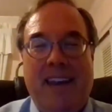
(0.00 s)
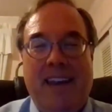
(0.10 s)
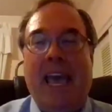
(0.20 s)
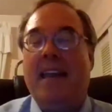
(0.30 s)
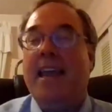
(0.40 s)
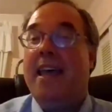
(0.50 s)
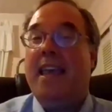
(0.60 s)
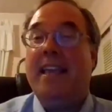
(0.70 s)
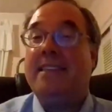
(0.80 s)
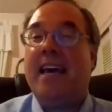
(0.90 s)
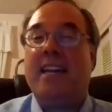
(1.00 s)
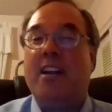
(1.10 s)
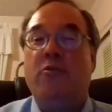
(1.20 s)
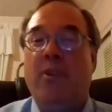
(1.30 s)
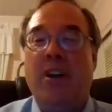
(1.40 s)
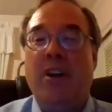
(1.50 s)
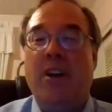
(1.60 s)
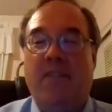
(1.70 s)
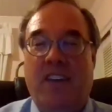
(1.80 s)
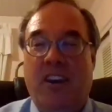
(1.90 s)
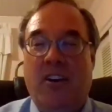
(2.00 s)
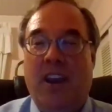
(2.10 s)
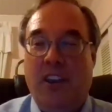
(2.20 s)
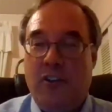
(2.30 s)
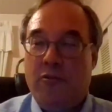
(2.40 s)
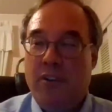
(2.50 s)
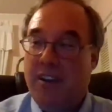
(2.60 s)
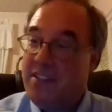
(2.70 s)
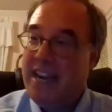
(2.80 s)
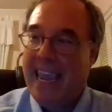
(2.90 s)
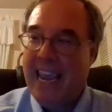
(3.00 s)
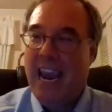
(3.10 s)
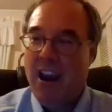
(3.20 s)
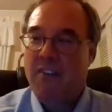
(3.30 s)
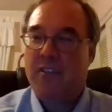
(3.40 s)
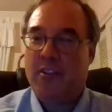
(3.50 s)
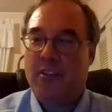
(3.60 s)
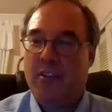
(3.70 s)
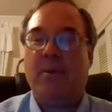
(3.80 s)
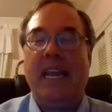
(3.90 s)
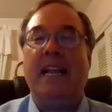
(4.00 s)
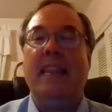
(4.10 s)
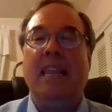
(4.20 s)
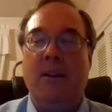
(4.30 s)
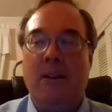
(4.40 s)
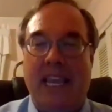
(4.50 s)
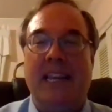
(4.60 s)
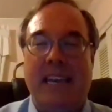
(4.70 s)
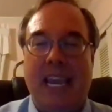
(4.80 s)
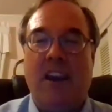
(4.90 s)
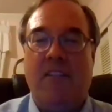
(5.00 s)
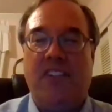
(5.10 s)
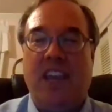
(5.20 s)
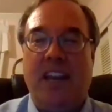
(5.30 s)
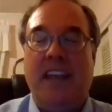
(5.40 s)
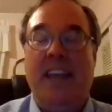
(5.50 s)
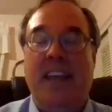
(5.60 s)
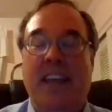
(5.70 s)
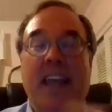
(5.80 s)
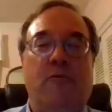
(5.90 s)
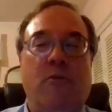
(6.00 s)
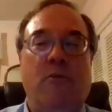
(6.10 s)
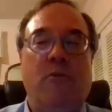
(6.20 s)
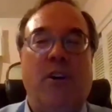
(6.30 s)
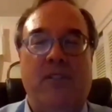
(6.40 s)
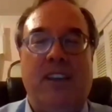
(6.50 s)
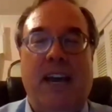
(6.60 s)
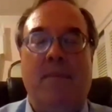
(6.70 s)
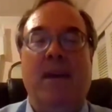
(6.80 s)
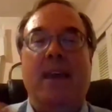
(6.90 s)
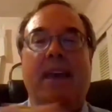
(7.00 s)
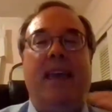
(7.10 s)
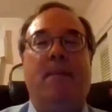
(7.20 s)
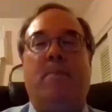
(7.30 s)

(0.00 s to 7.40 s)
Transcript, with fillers: Now, again, he's got a 25 year history of taking care of a transplant. He clearly can take care of his kidney, and he's working full time.